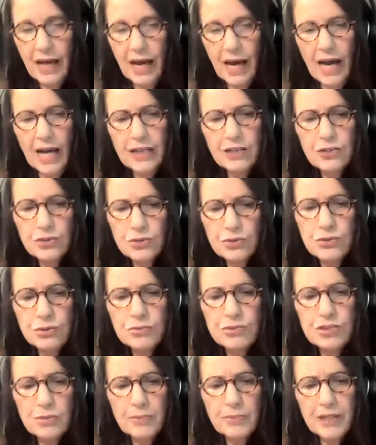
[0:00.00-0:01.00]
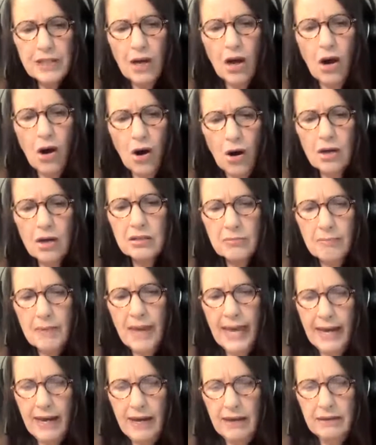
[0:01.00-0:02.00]
I knew you to be a hard
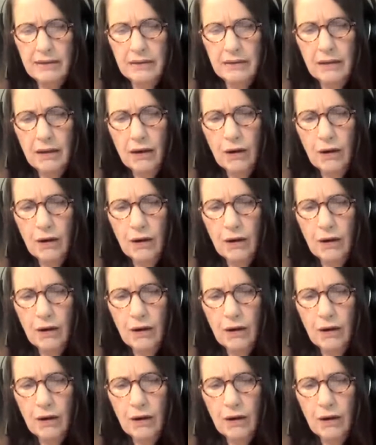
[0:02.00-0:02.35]
man,